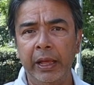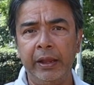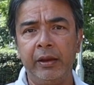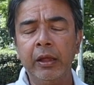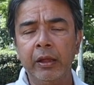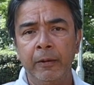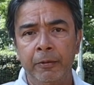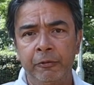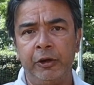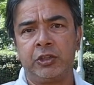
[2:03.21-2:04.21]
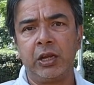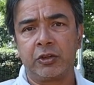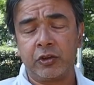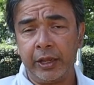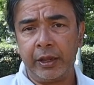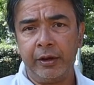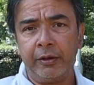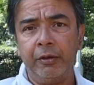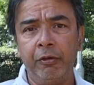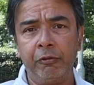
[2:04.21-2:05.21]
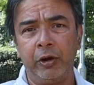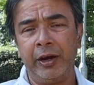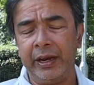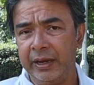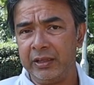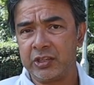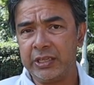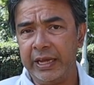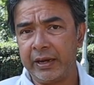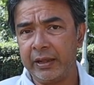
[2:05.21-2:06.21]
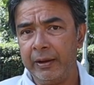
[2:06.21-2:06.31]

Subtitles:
played first class cricket for an Indian state.